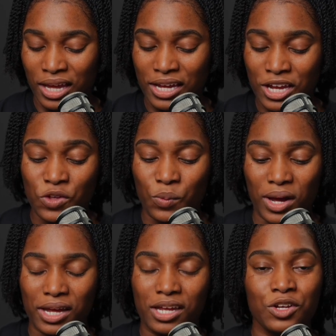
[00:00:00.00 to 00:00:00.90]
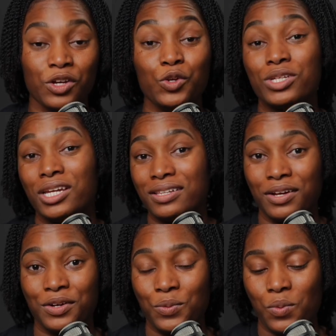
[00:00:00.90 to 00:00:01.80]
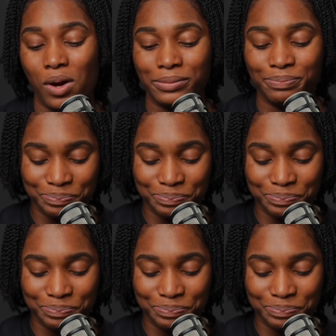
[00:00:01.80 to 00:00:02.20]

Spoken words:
either way, you can use any letter you want.